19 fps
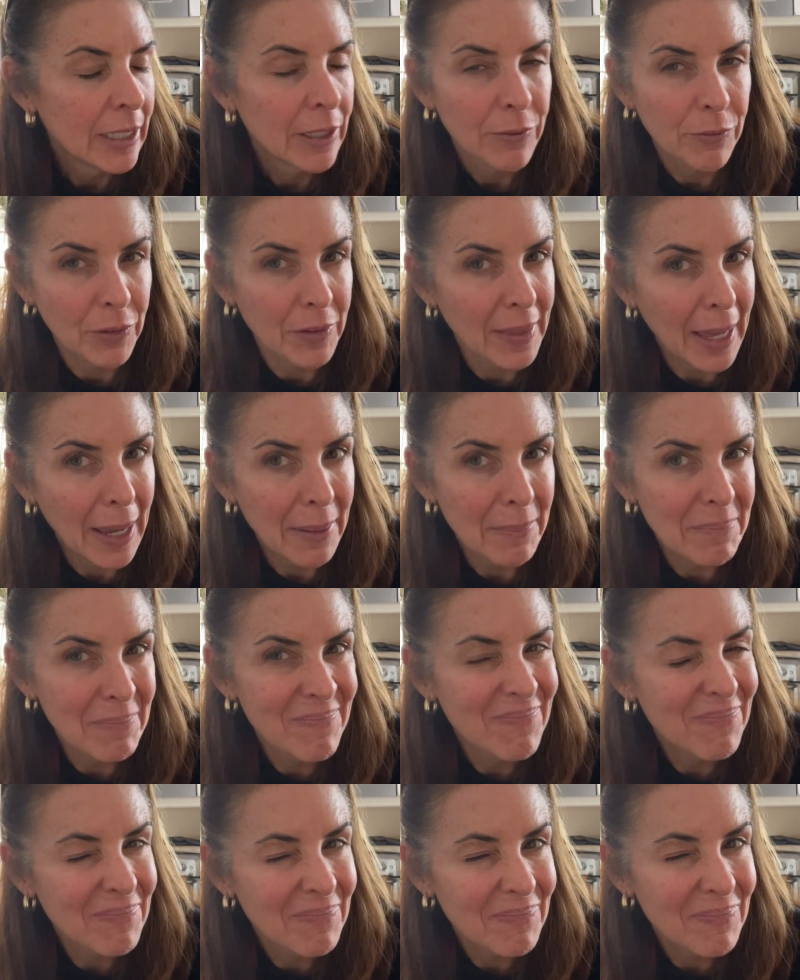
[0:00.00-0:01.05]
for
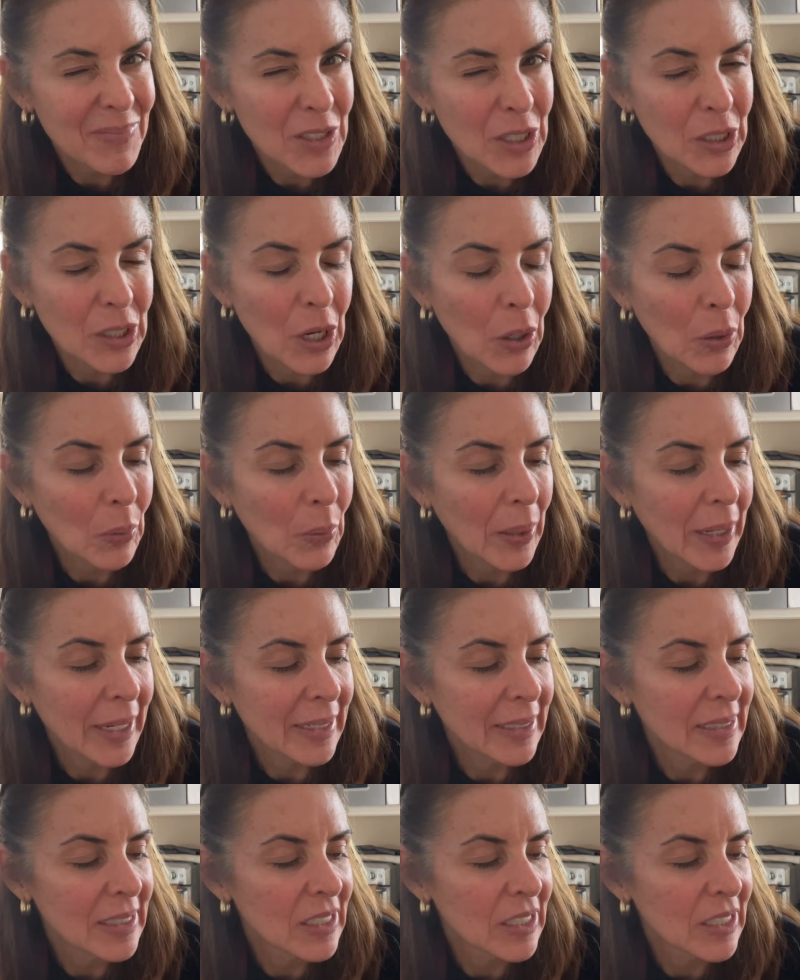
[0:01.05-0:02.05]
them to go in.